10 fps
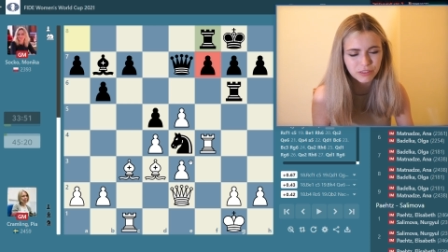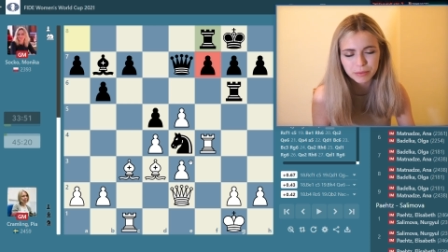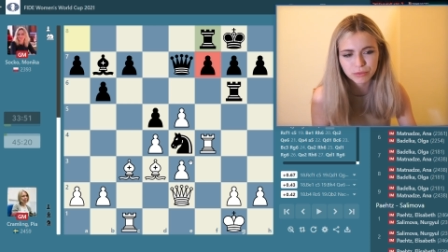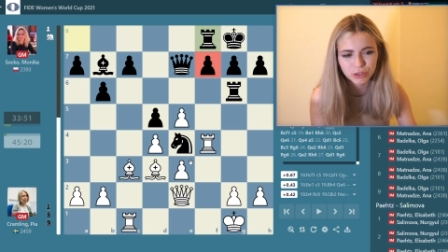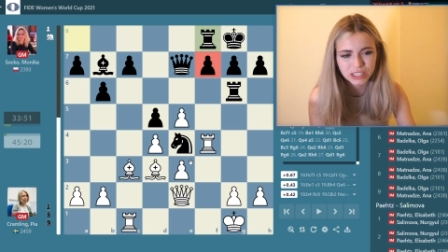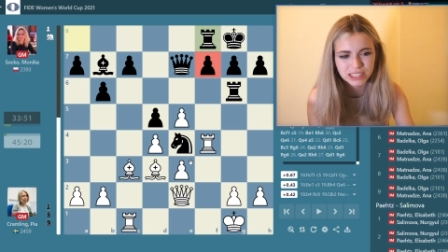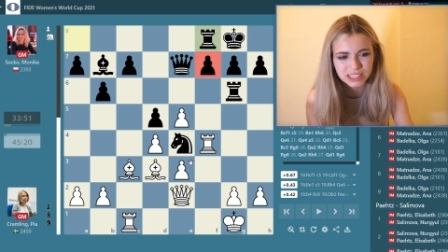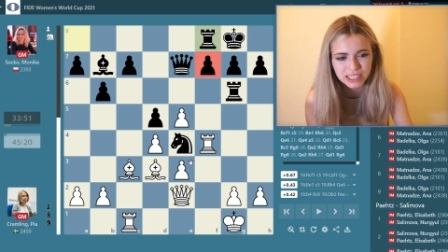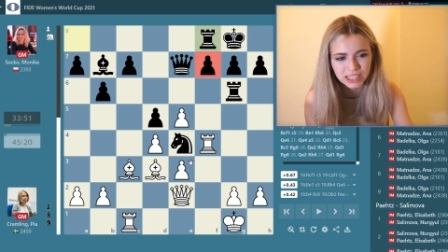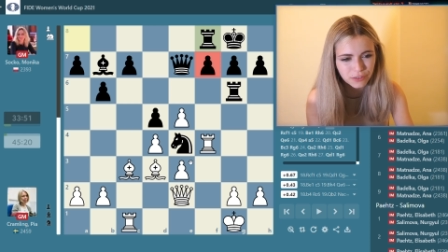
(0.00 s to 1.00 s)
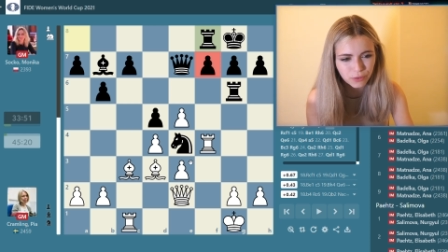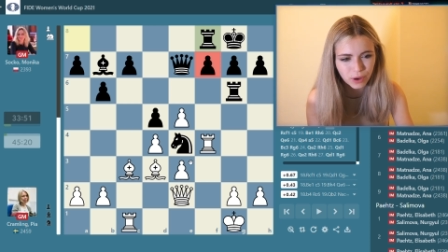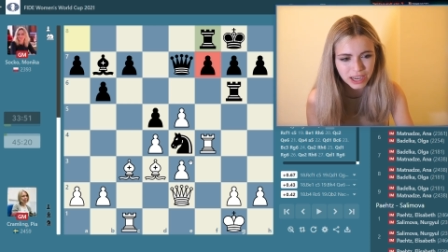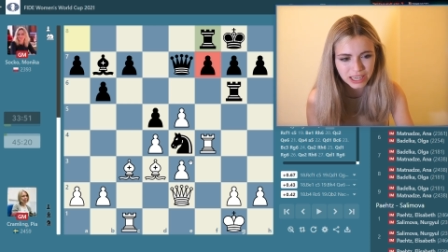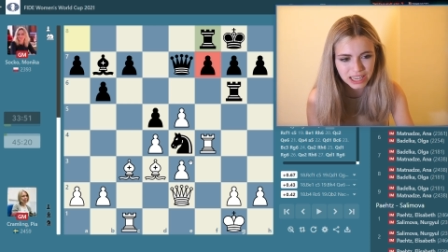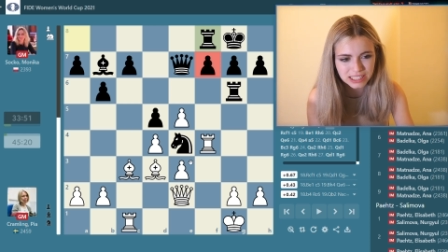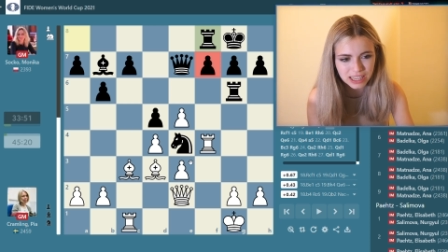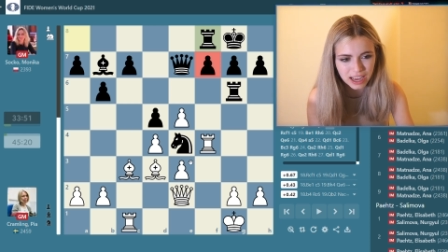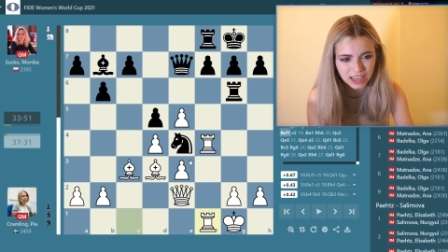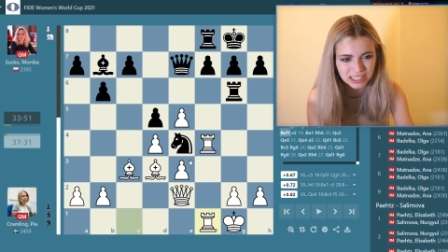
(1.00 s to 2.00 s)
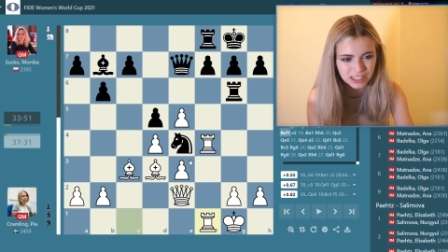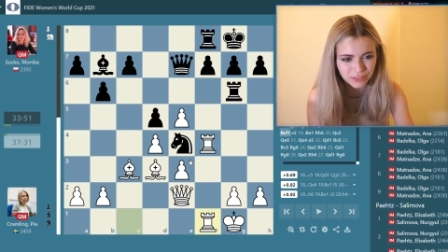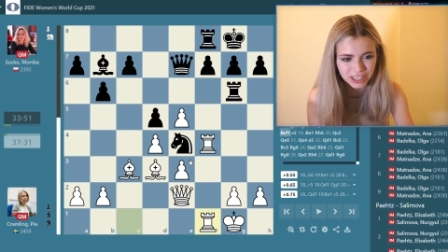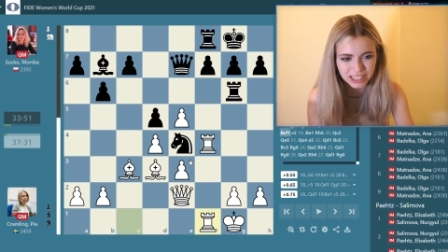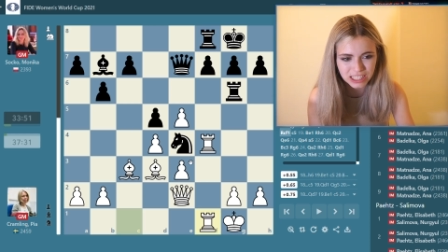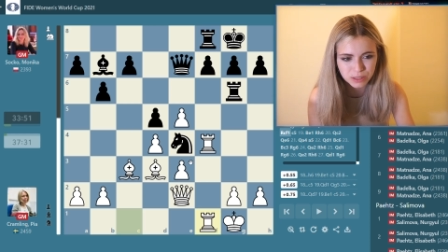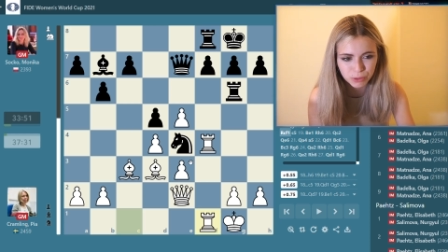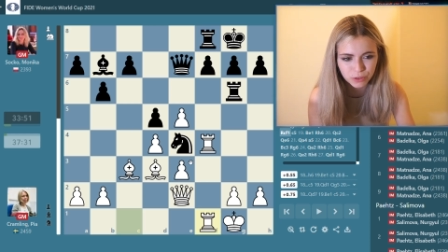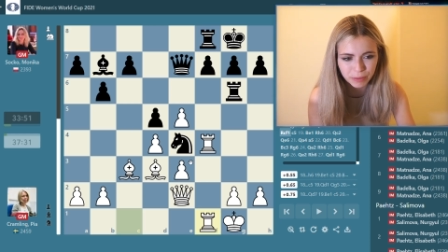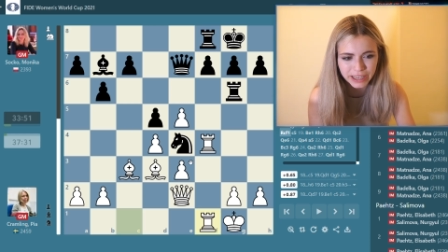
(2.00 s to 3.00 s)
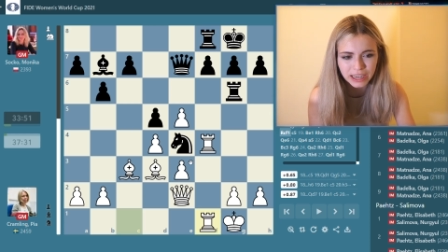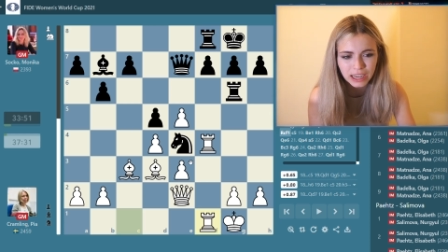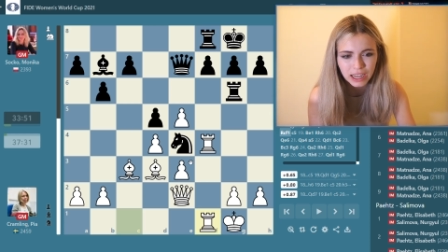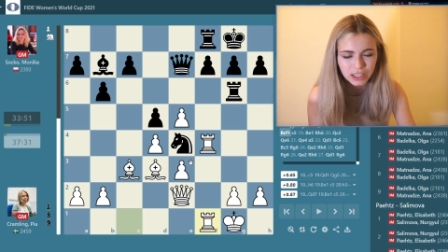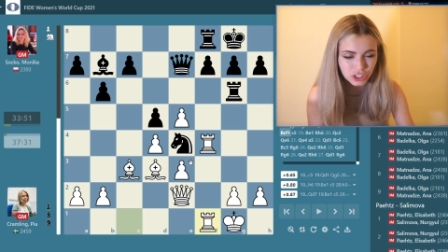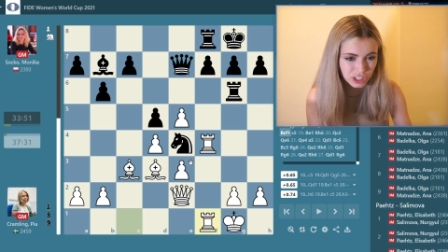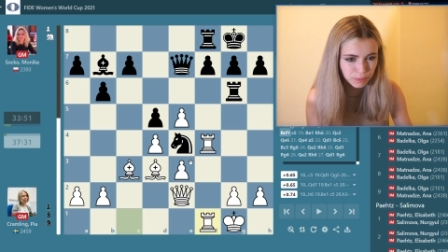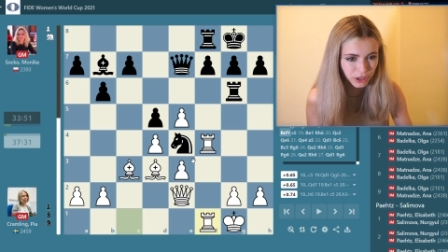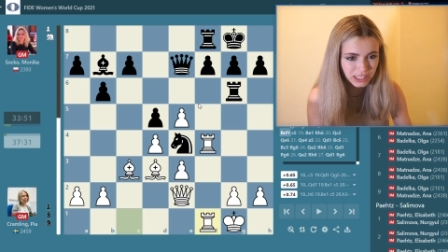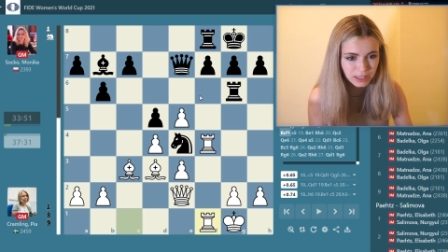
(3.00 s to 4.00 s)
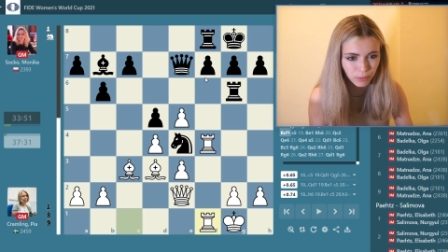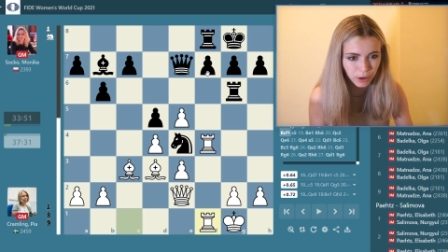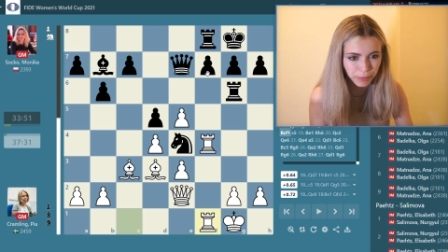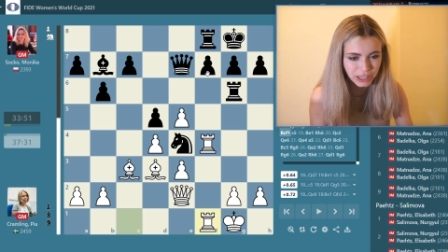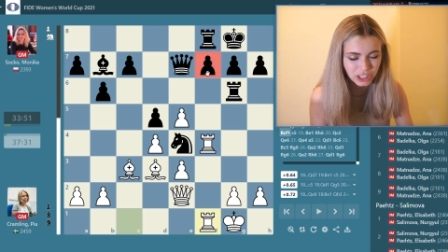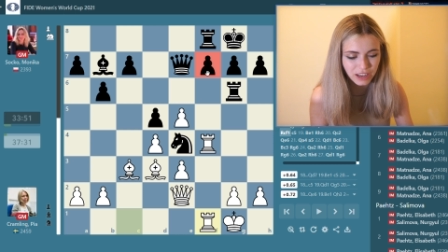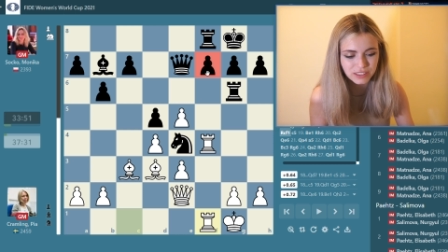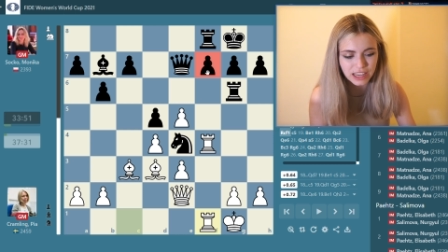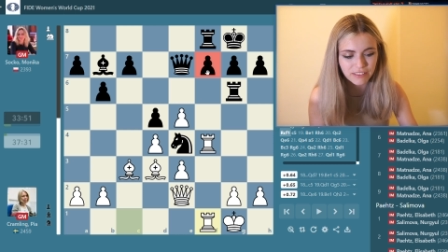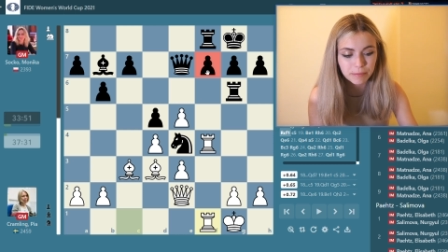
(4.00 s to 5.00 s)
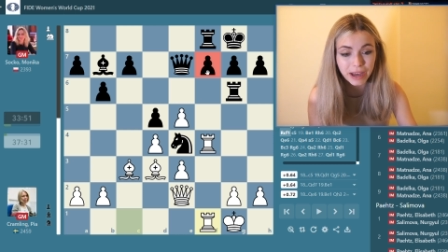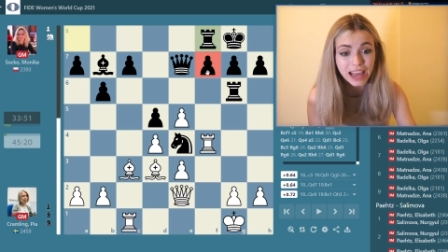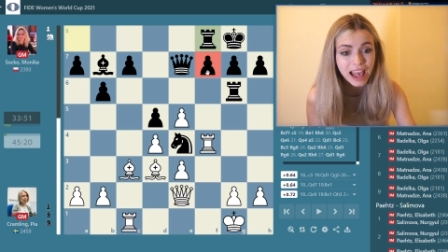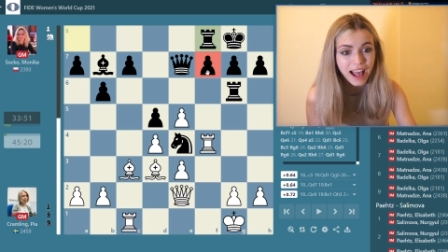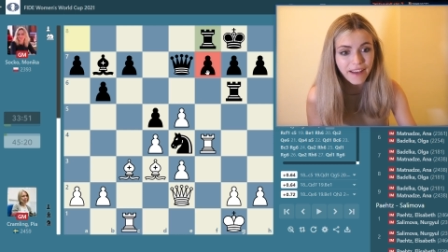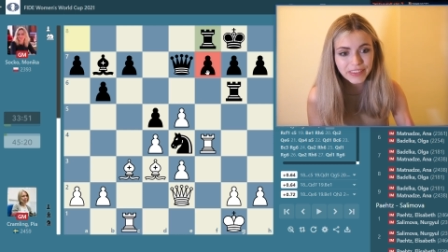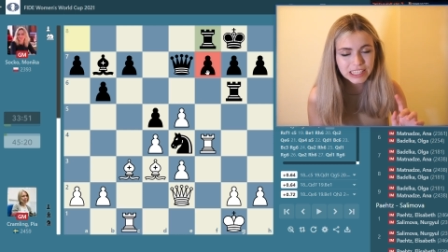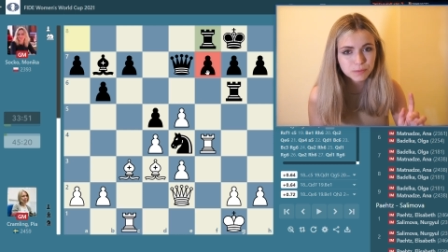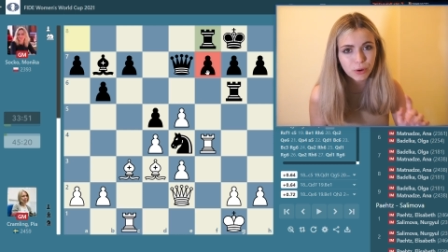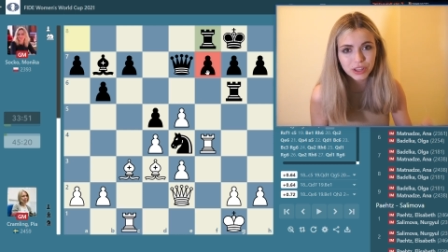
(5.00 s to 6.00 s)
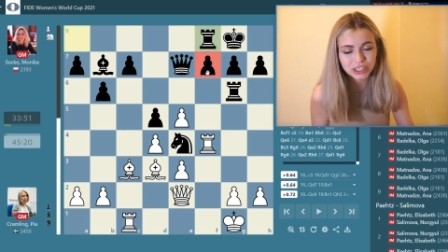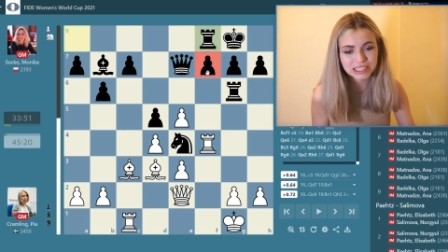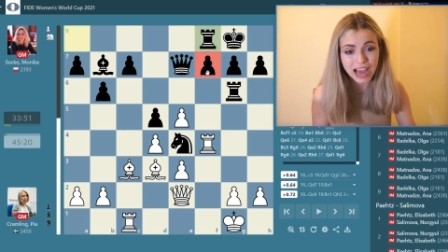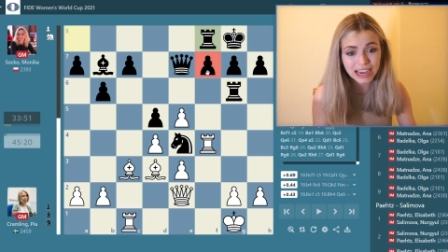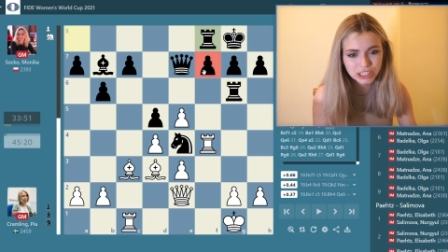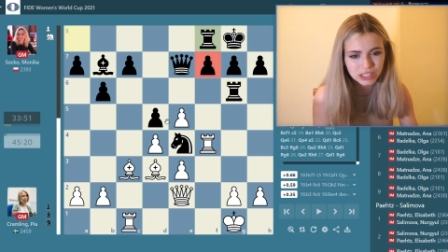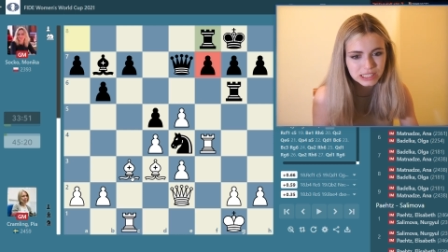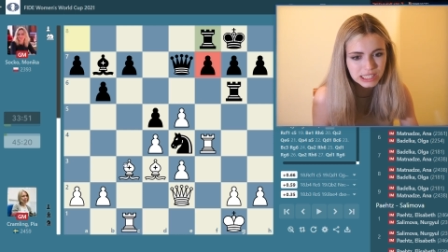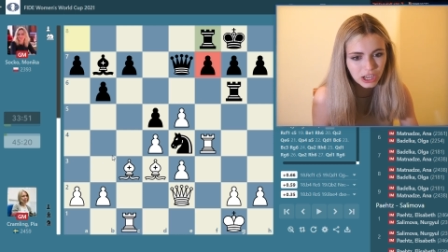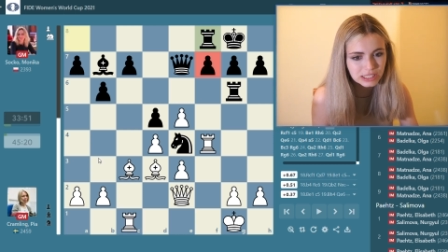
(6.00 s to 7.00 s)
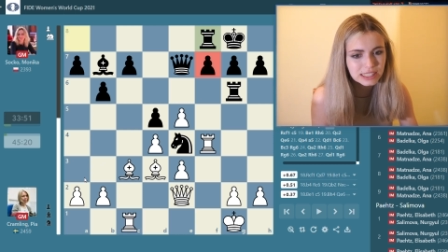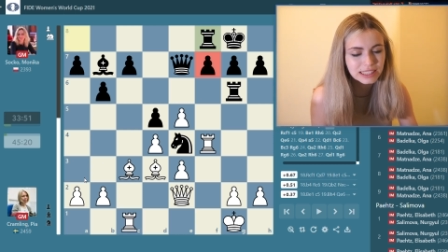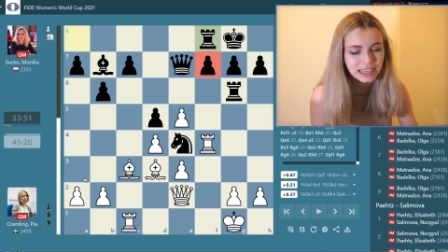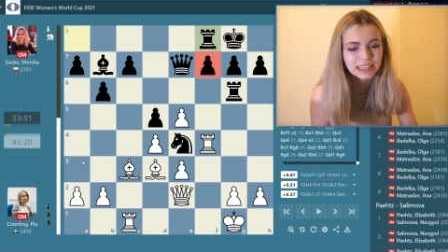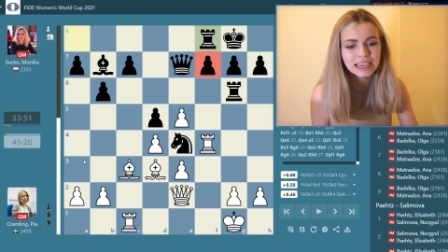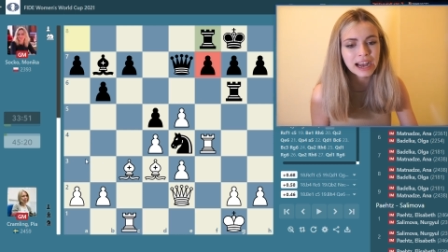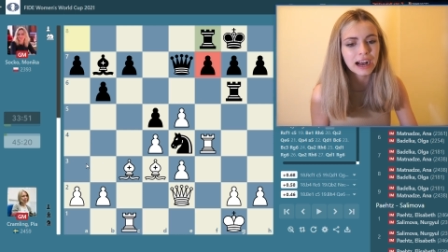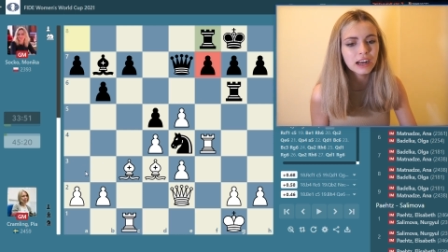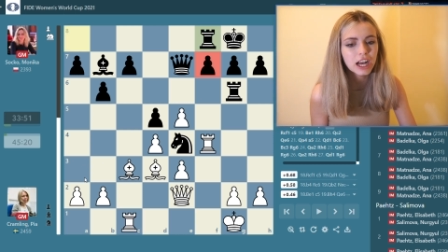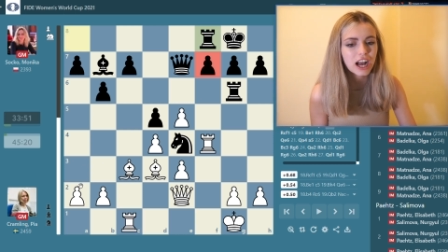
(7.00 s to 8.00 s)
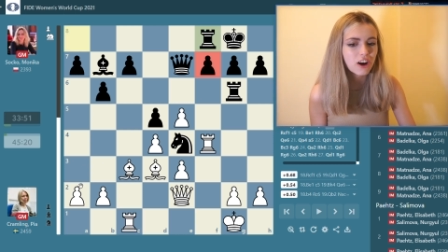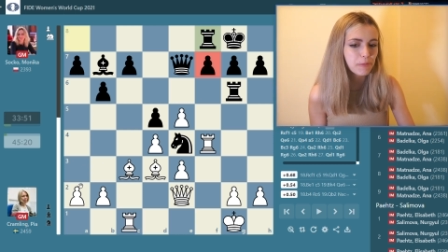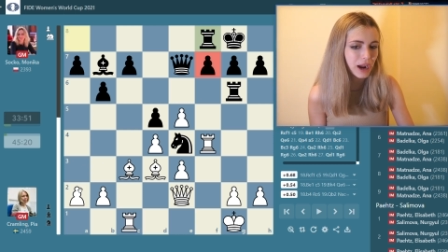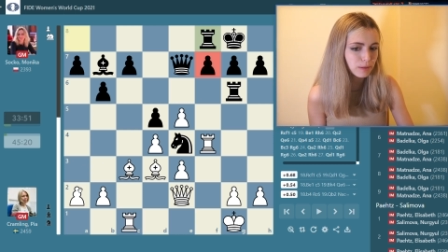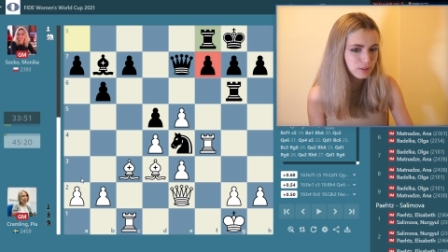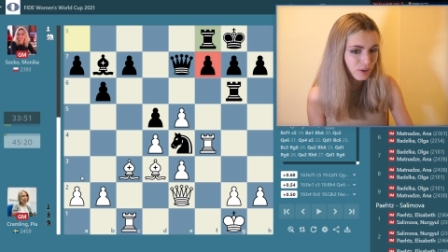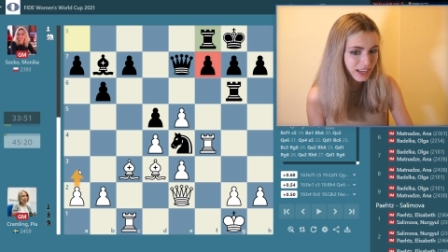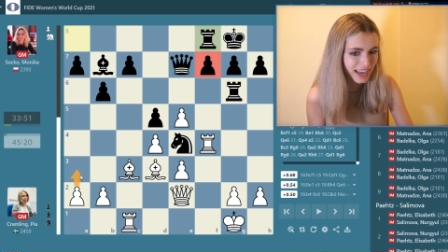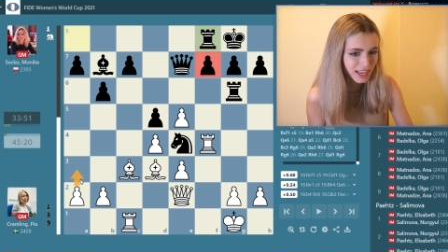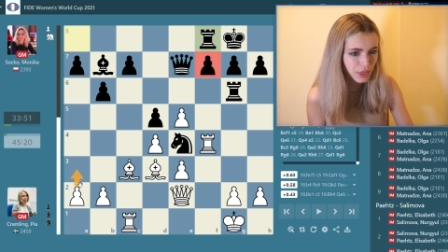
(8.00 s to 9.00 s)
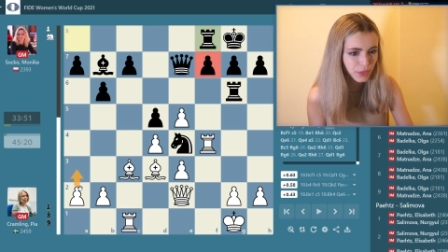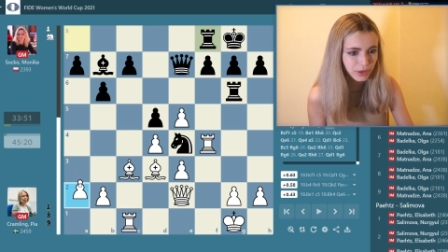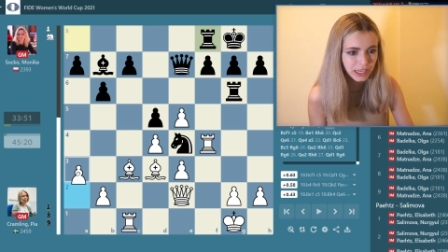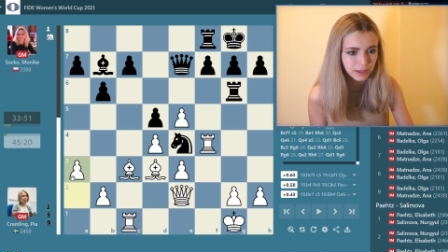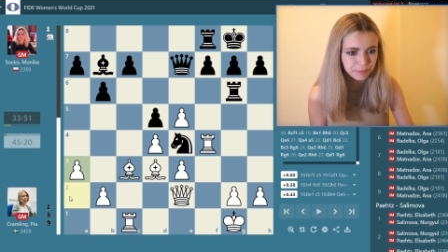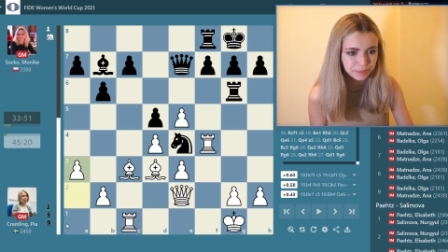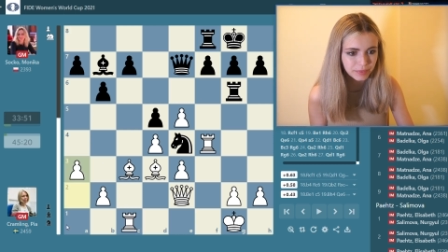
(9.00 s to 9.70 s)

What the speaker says: I mean, rook cf1 is a very nice move, but just putting some more pressure on f7. But at this point there's actually this constant idea of perhaps going a3.